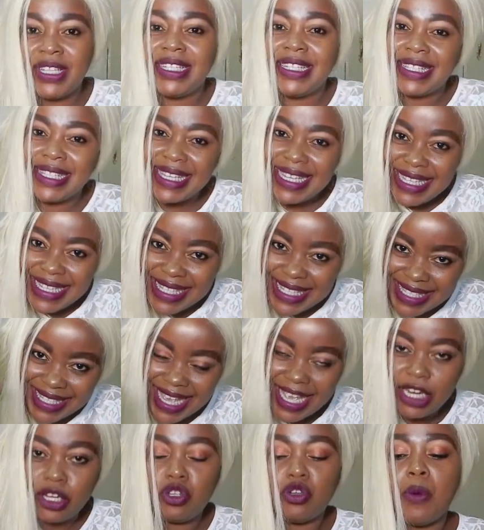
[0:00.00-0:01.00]
which is
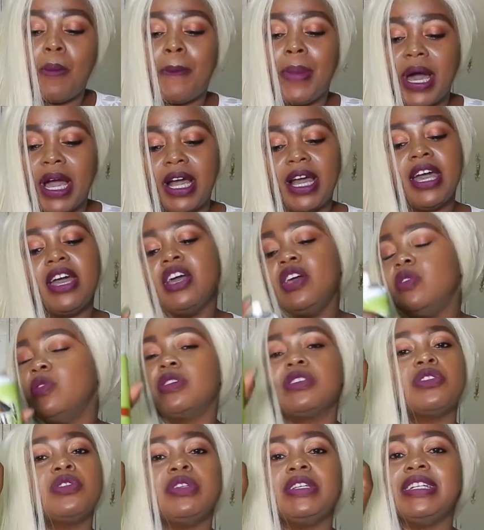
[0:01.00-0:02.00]
inside your bag.
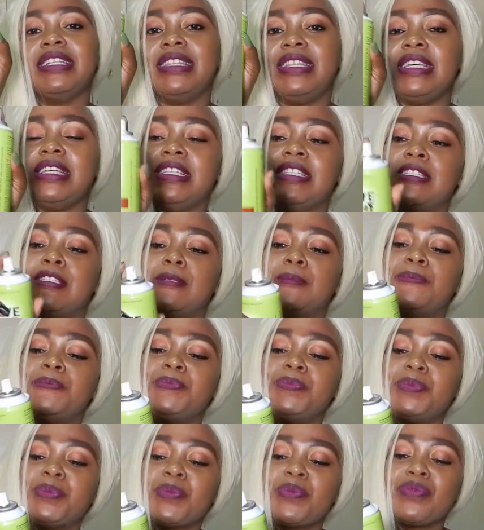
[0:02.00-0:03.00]
You also need this
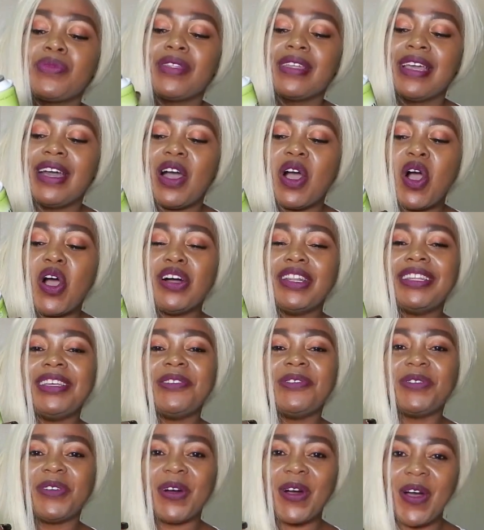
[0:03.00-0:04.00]

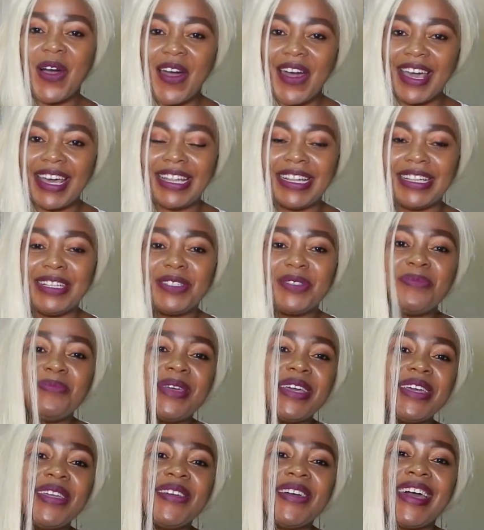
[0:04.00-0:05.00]
olive oil to
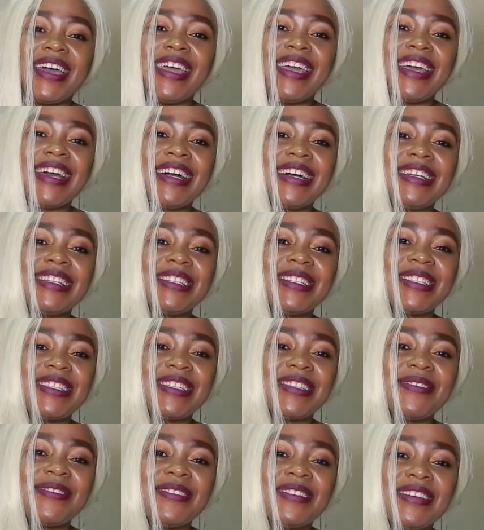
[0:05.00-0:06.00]
make your
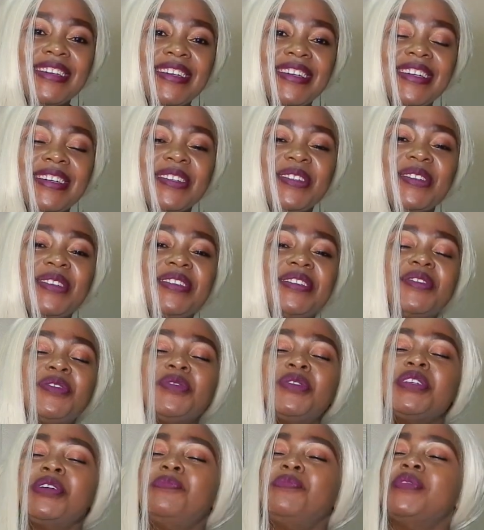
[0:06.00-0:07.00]
hairs,
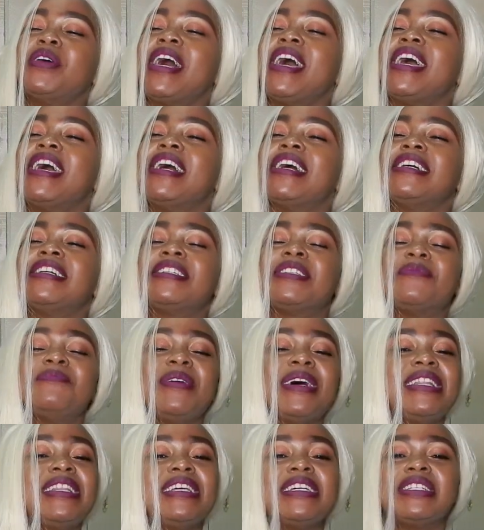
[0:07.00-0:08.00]
to keep your hair
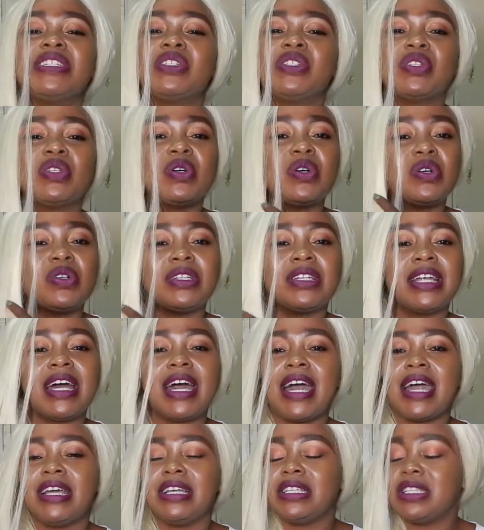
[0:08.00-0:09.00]
smelling so
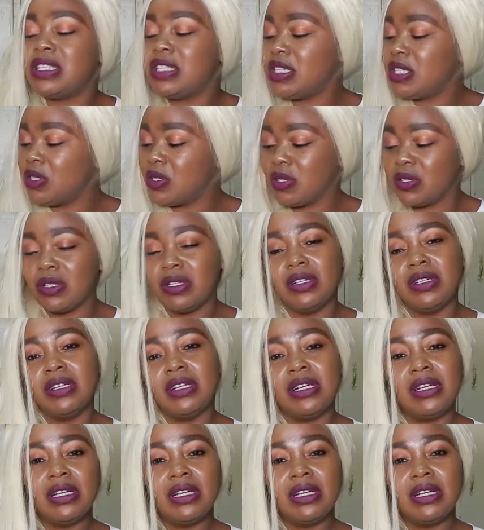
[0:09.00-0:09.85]
nice, you know.